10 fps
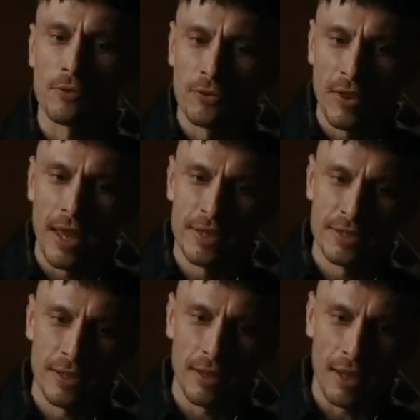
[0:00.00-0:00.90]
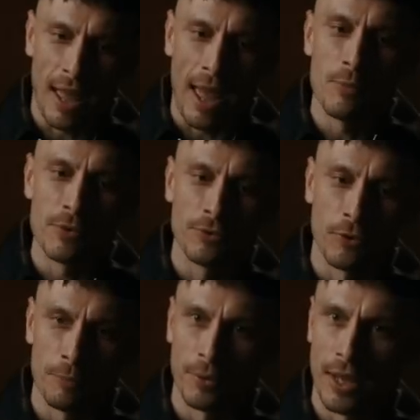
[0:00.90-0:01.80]
on stage, I would
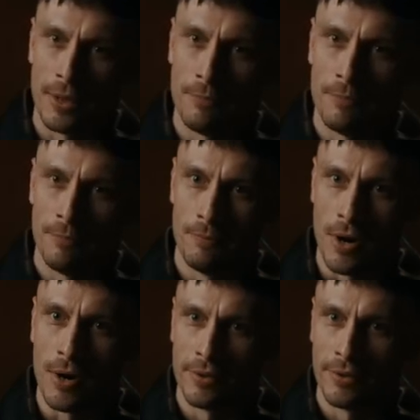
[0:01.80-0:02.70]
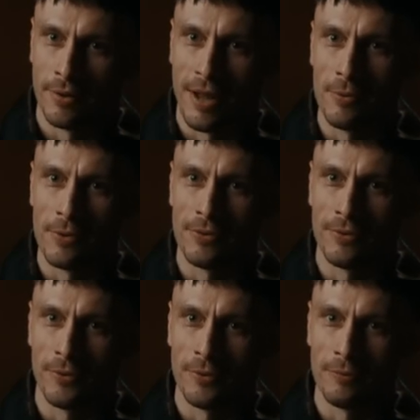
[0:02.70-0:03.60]
sort of play Martha, I would
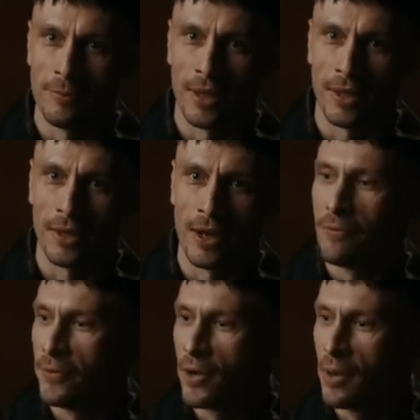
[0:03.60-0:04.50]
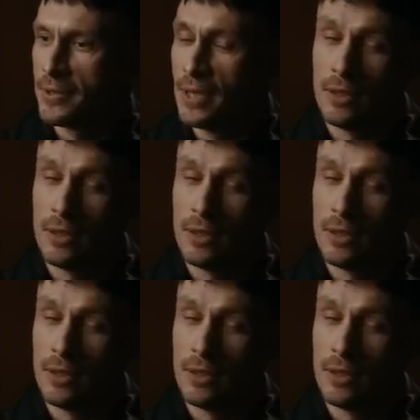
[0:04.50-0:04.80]
sort of be like, can I offer you a cup of